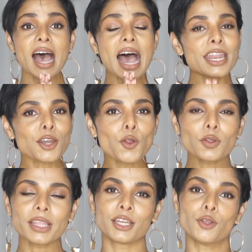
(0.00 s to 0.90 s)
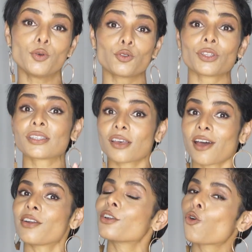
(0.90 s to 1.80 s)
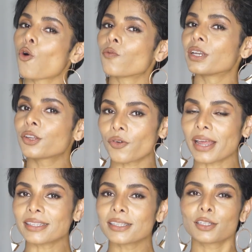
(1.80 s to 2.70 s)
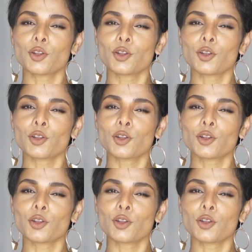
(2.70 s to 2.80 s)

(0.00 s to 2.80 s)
I know that due to this current COVID crisis,